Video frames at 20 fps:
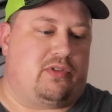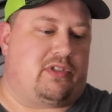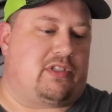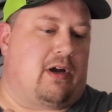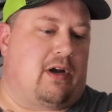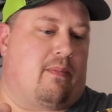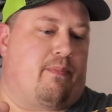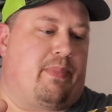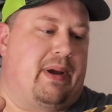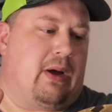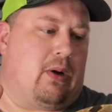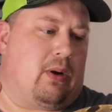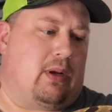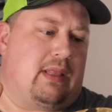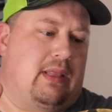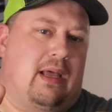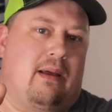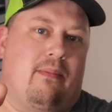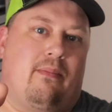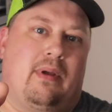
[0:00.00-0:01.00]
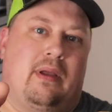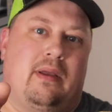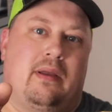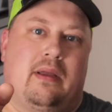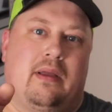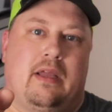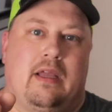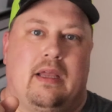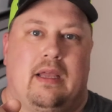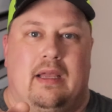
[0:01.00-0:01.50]
you start pairing them
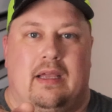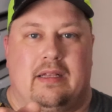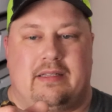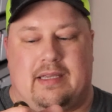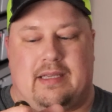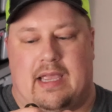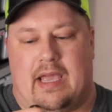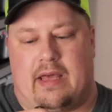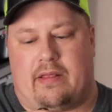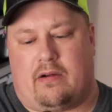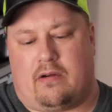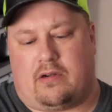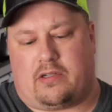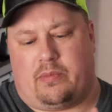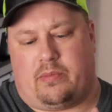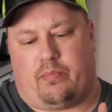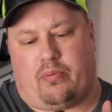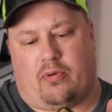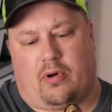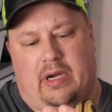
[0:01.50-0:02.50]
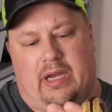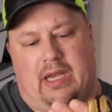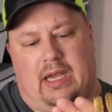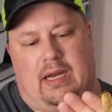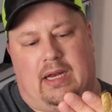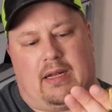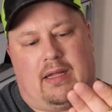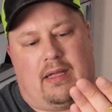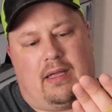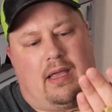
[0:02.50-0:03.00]
together to
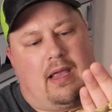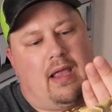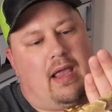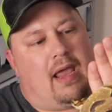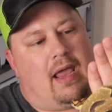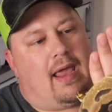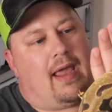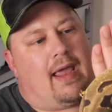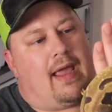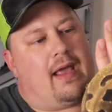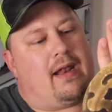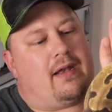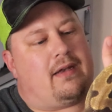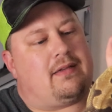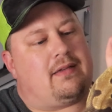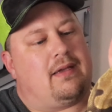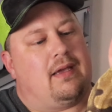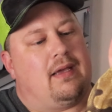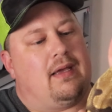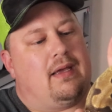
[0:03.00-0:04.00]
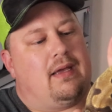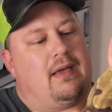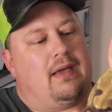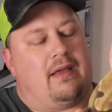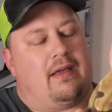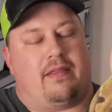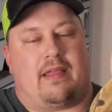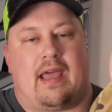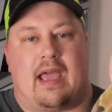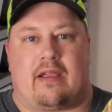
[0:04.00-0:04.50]
breed, and
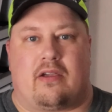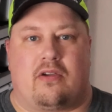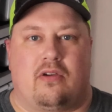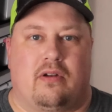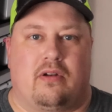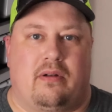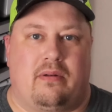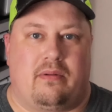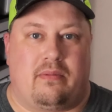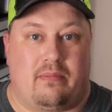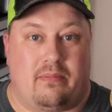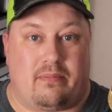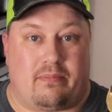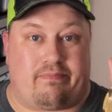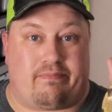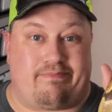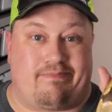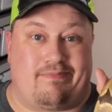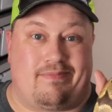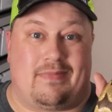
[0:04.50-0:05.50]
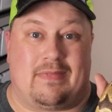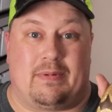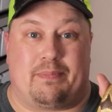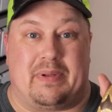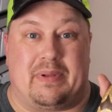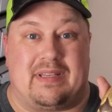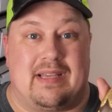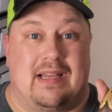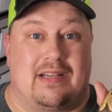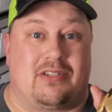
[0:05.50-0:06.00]
that could
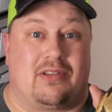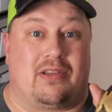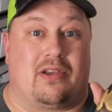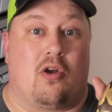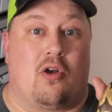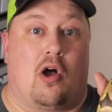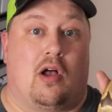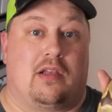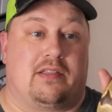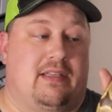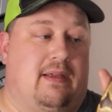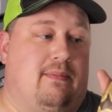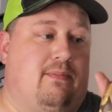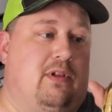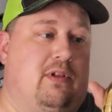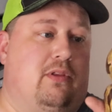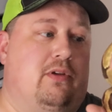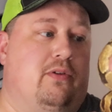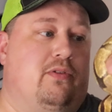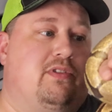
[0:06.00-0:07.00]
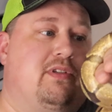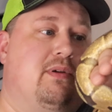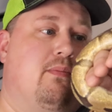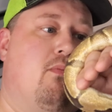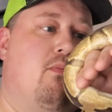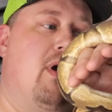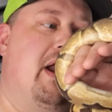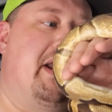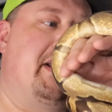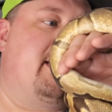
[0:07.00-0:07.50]
potentially cause them to lose
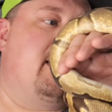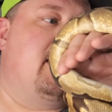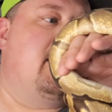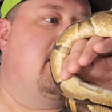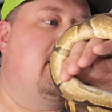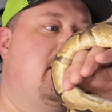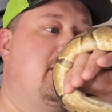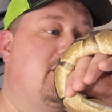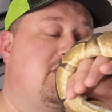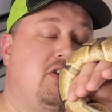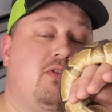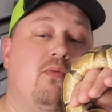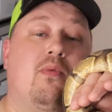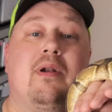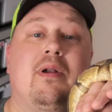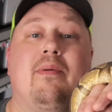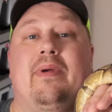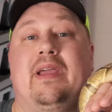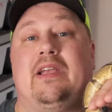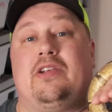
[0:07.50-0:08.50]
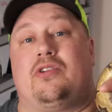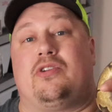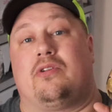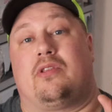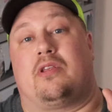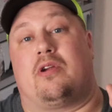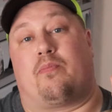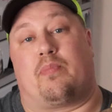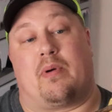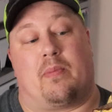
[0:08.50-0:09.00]
some weight. So you want to make sure
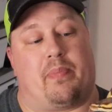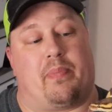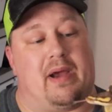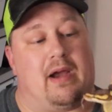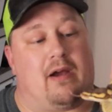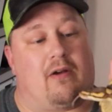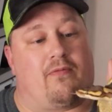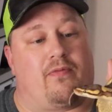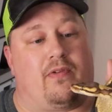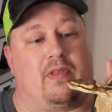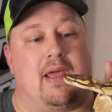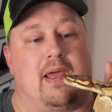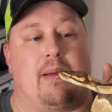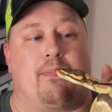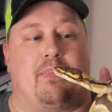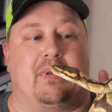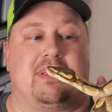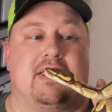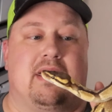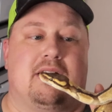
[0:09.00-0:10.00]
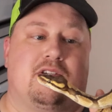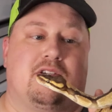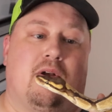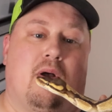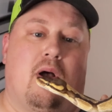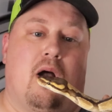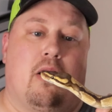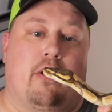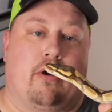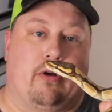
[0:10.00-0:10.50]
they're prepared for that potential
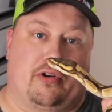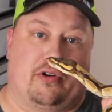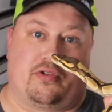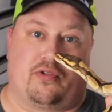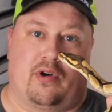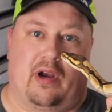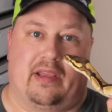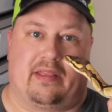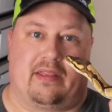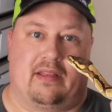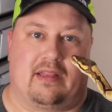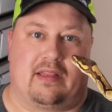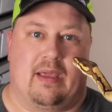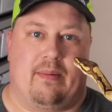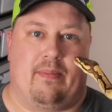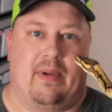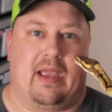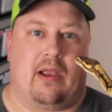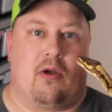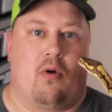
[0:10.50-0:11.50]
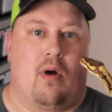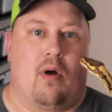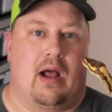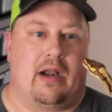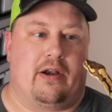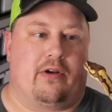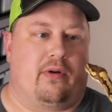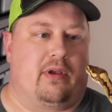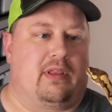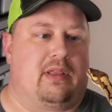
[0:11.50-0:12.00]
hunger strike that they may go on
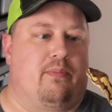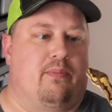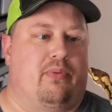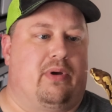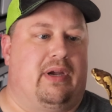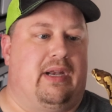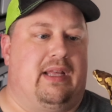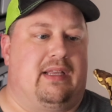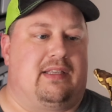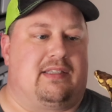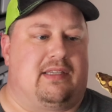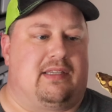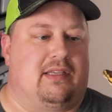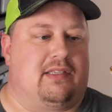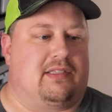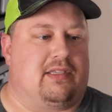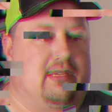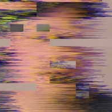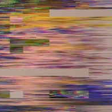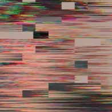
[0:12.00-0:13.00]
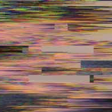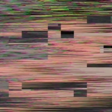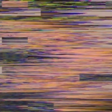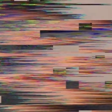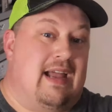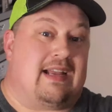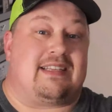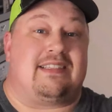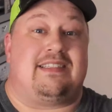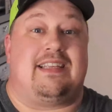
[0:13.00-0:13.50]
during the breeding season.
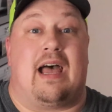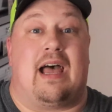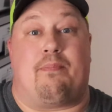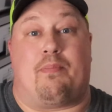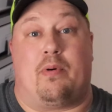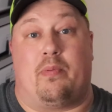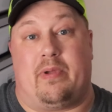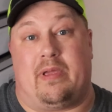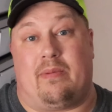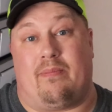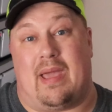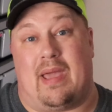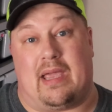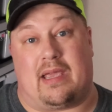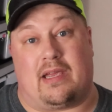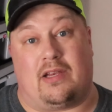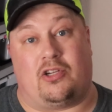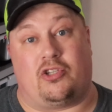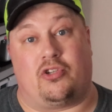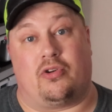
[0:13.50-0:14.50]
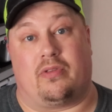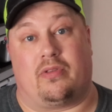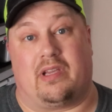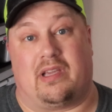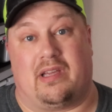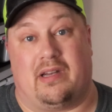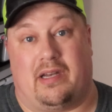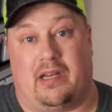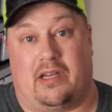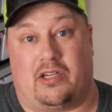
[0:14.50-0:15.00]
Next step will be making sure the
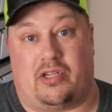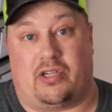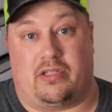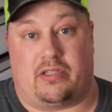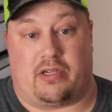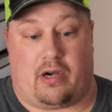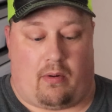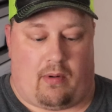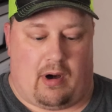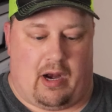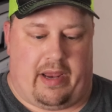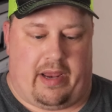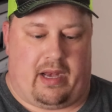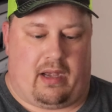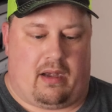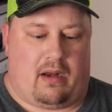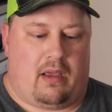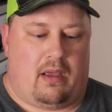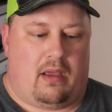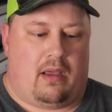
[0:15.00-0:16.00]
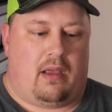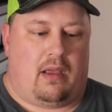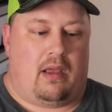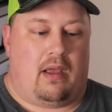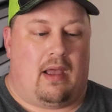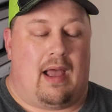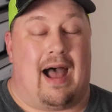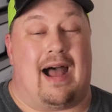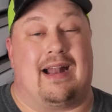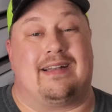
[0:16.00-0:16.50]
conditions are right.
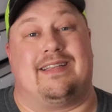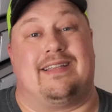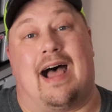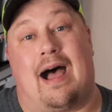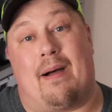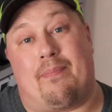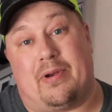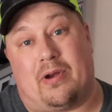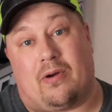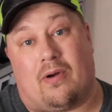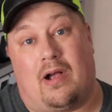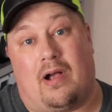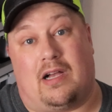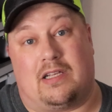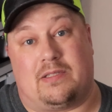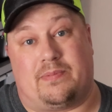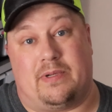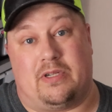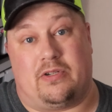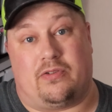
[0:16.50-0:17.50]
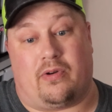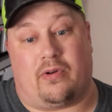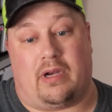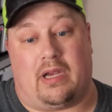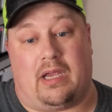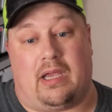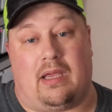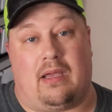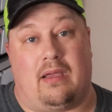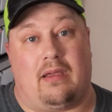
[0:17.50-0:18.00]
On top of your
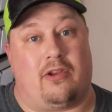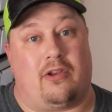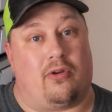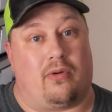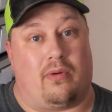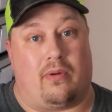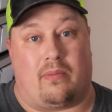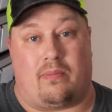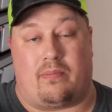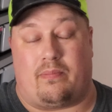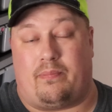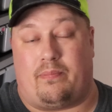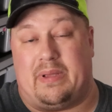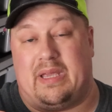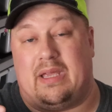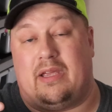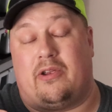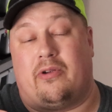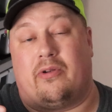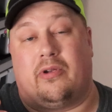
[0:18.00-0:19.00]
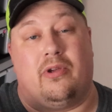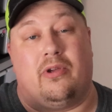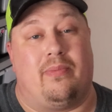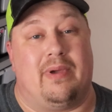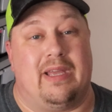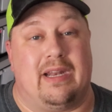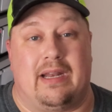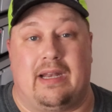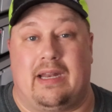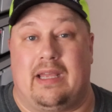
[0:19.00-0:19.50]
husbandry, your
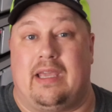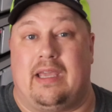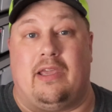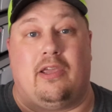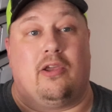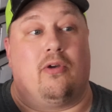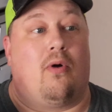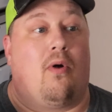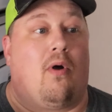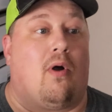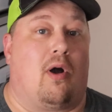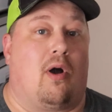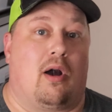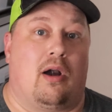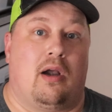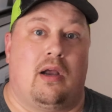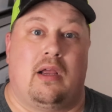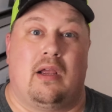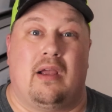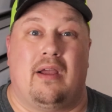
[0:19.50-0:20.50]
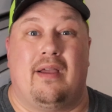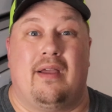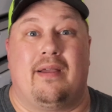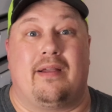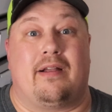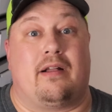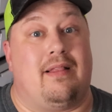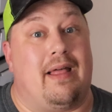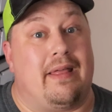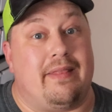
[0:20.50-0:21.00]
humidity, your
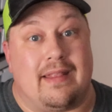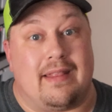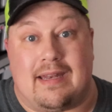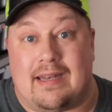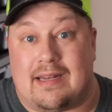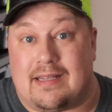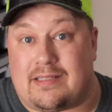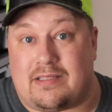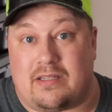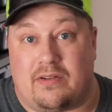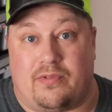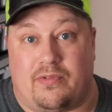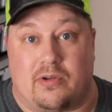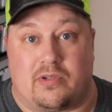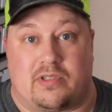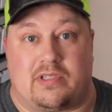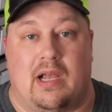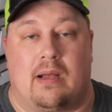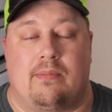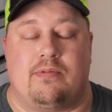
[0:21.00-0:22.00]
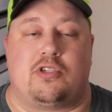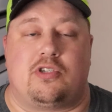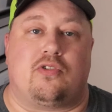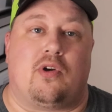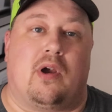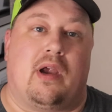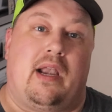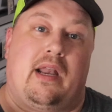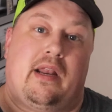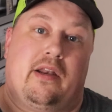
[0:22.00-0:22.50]
cleanliness of your
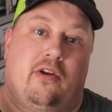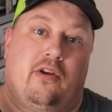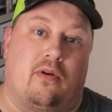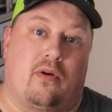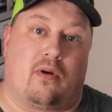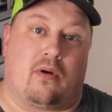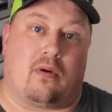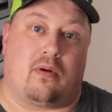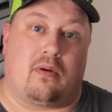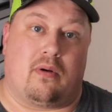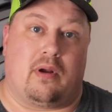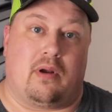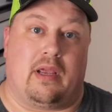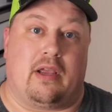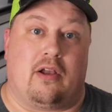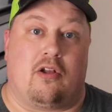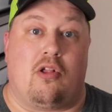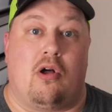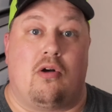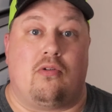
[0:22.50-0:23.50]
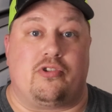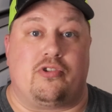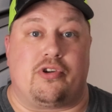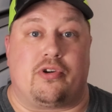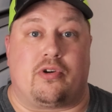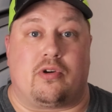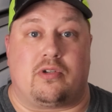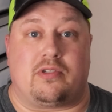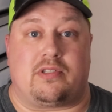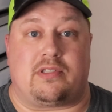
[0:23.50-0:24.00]
substrate and your
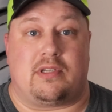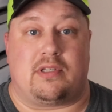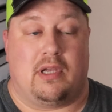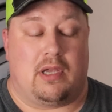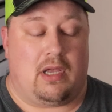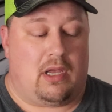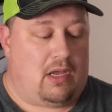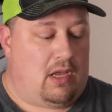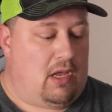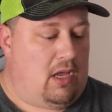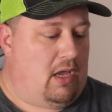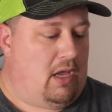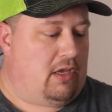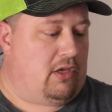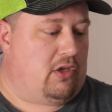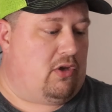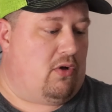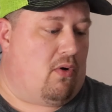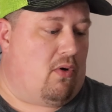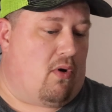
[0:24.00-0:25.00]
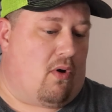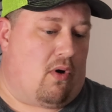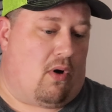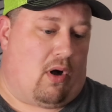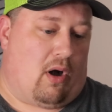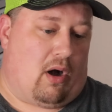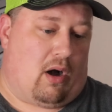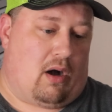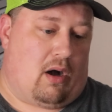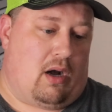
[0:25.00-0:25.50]
enclosures,
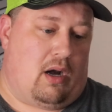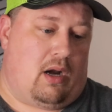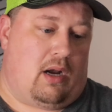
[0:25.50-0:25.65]
your